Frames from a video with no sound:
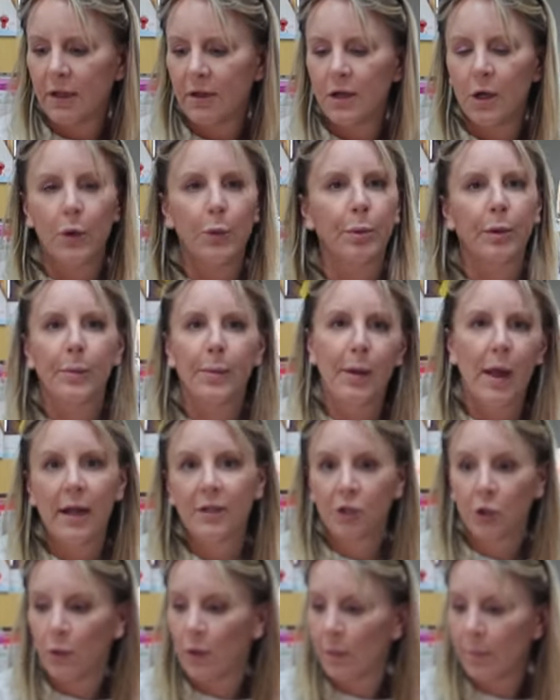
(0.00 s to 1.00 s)
you know,
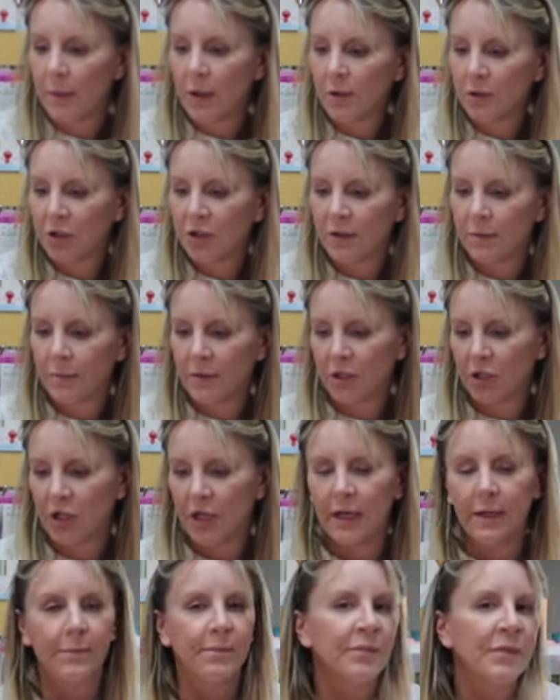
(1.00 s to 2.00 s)
perpetual motion
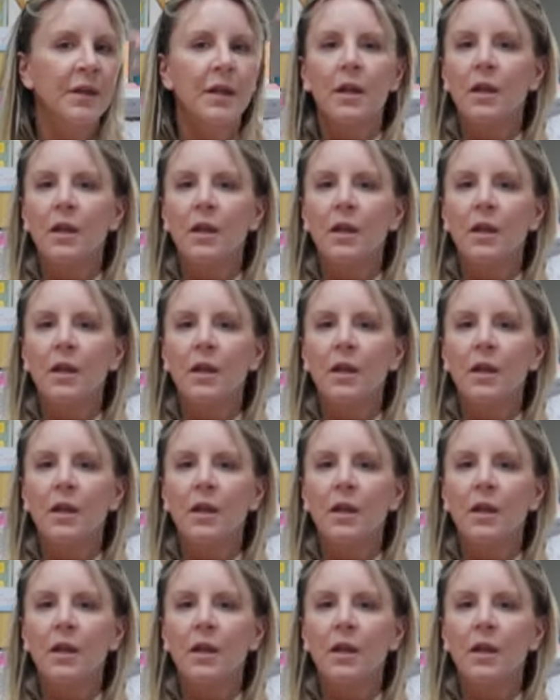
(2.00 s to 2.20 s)
machine.